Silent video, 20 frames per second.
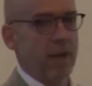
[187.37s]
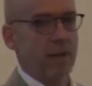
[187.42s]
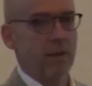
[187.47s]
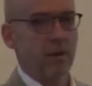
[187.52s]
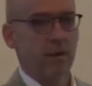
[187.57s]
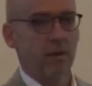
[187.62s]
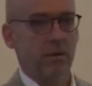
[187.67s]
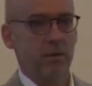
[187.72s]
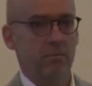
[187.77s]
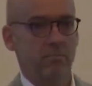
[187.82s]

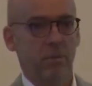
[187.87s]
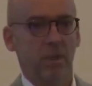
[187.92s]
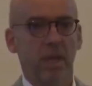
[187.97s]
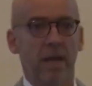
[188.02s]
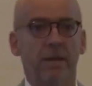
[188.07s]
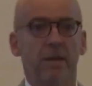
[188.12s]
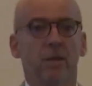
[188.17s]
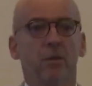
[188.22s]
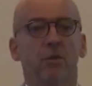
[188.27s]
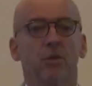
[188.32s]
and
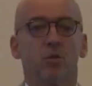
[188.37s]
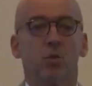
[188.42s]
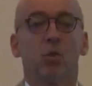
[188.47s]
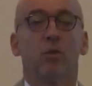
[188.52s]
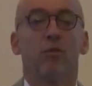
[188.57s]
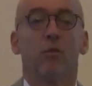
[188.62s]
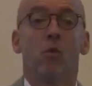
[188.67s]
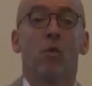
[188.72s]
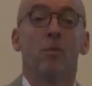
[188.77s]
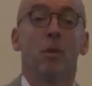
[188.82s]
millennials
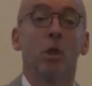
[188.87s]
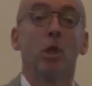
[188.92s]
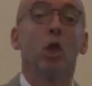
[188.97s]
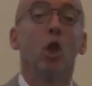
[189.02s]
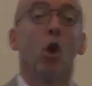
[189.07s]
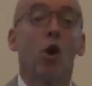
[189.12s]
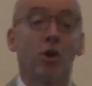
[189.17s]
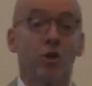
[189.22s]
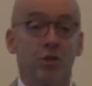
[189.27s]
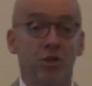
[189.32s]
will form the
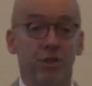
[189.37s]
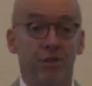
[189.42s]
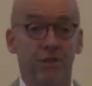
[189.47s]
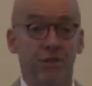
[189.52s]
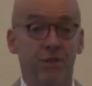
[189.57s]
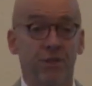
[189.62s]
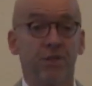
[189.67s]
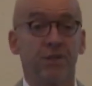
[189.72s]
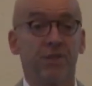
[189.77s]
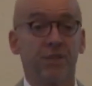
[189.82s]

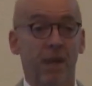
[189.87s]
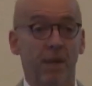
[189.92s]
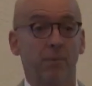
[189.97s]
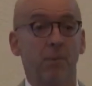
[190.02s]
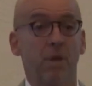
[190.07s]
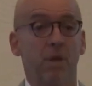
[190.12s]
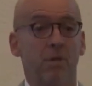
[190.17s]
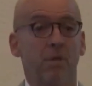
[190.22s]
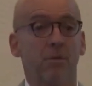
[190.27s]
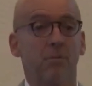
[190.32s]
largest
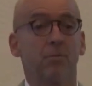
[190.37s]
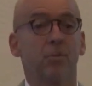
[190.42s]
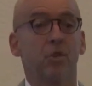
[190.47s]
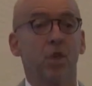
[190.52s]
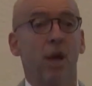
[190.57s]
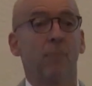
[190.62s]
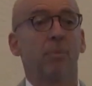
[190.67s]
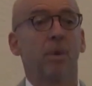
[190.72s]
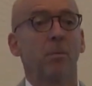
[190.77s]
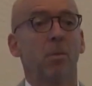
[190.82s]
segment of the
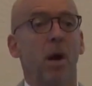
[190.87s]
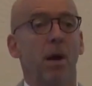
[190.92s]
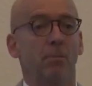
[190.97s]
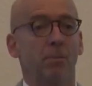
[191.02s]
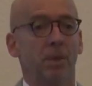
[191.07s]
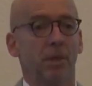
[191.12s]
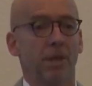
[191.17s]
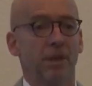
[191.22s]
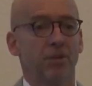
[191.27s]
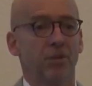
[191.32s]
shopping
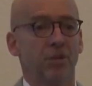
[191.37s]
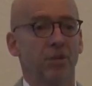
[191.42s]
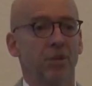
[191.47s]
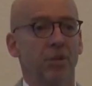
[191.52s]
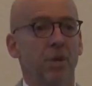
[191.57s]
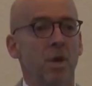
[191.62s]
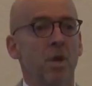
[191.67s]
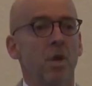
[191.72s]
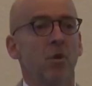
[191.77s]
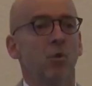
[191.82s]

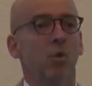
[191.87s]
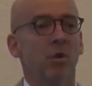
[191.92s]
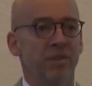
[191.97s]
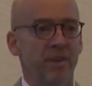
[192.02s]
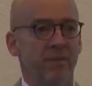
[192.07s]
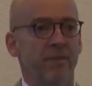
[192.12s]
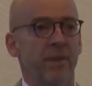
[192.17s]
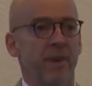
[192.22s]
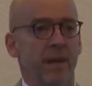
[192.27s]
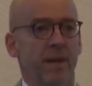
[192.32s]
population
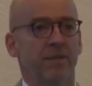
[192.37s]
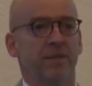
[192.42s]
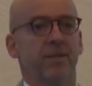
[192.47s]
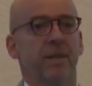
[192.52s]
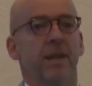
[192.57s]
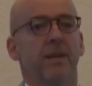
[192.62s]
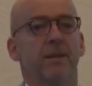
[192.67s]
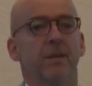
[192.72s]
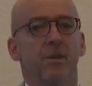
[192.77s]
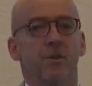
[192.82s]
within the
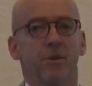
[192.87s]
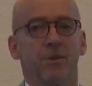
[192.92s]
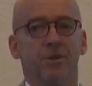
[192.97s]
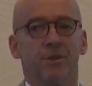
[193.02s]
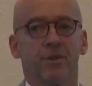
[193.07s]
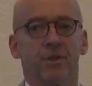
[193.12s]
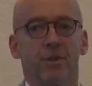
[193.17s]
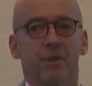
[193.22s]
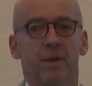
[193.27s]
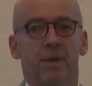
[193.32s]
next 10
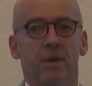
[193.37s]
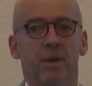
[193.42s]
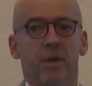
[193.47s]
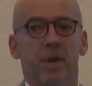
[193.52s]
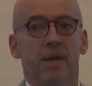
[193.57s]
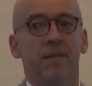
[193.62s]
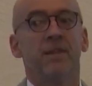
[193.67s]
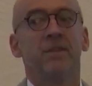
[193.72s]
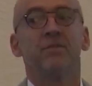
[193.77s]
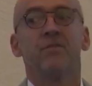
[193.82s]
years.
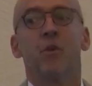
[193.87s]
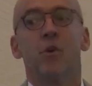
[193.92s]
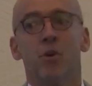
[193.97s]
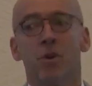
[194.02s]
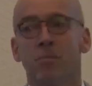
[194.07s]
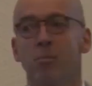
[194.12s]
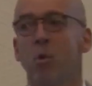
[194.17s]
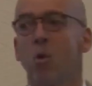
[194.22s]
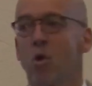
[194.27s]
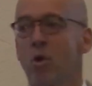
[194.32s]
And that's
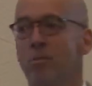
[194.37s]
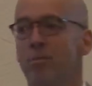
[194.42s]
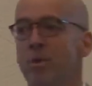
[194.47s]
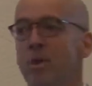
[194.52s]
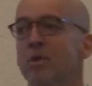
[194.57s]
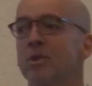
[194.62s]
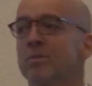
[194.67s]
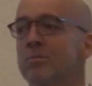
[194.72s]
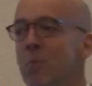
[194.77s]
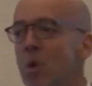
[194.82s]
very
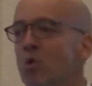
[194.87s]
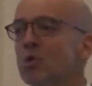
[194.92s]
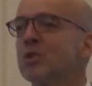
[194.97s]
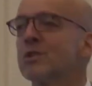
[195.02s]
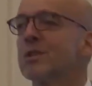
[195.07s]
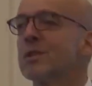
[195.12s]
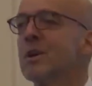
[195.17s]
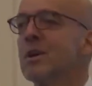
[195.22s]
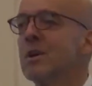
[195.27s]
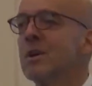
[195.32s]
important because
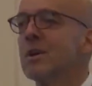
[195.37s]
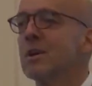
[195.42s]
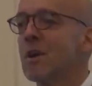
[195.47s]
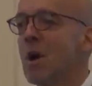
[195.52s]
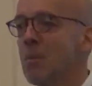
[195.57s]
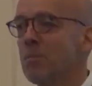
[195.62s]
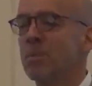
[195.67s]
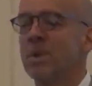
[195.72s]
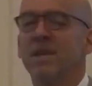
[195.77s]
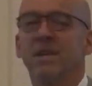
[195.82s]
most
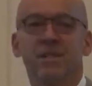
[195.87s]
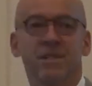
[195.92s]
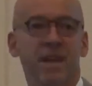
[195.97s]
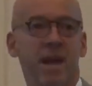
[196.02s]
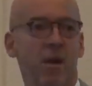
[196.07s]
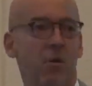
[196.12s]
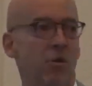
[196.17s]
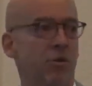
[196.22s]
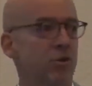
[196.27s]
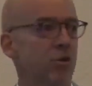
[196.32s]
companies
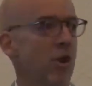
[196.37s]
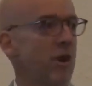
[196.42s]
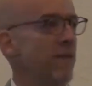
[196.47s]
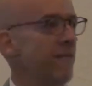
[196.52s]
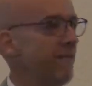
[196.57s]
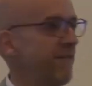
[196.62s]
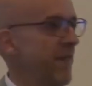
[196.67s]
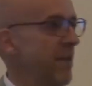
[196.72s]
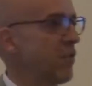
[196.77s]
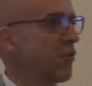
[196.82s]
now are
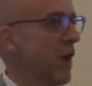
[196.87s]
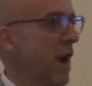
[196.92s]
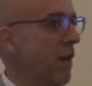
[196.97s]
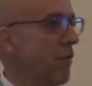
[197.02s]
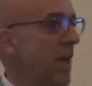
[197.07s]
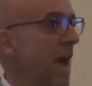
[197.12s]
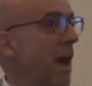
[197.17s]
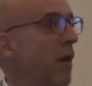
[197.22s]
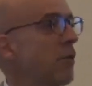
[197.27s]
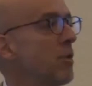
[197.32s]
trying to figure
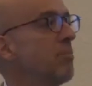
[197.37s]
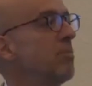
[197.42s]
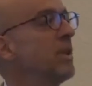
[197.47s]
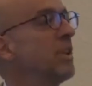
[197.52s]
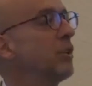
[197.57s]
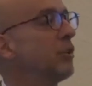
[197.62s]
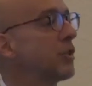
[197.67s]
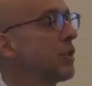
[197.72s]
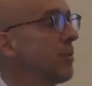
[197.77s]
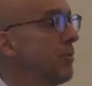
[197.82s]
out how to
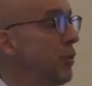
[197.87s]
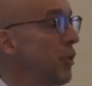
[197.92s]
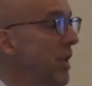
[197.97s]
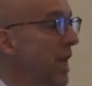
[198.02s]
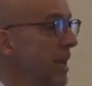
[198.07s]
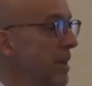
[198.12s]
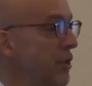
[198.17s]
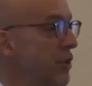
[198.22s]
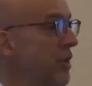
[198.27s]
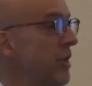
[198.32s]
build
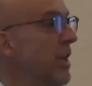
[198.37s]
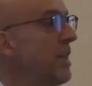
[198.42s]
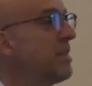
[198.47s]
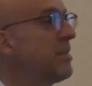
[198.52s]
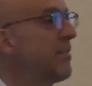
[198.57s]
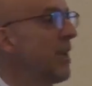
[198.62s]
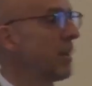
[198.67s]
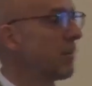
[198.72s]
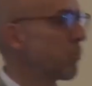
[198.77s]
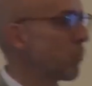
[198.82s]
communication
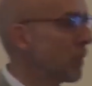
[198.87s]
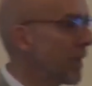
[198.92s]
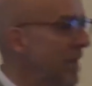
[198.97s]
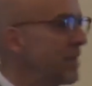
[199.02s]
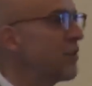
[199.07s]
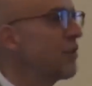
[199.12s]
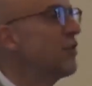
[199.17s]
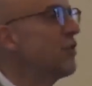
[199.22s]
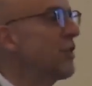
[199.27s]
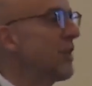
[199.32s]
and develop
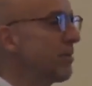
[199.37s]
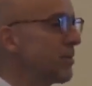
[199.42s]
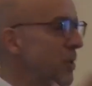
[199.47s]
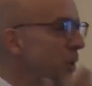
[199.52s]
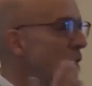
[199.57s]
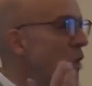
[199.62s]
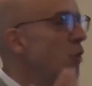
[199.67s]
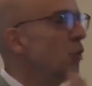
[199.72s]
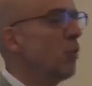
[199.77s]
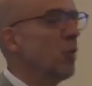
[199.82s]

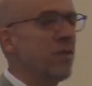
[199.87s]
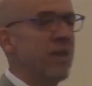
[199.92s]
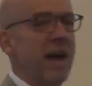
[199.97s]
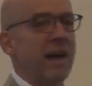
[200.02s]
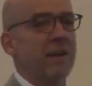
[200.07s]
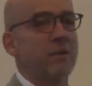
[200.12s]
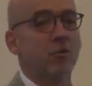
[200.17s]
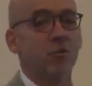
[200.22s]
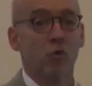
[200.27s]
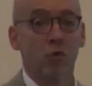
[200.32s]
relationships with
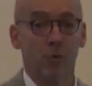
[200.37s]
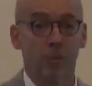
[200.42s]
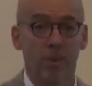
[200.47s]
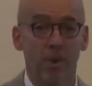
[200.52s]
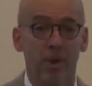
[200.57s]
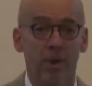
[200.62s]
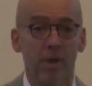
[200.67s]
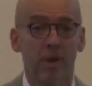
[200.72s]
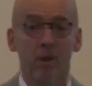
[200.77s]
that group.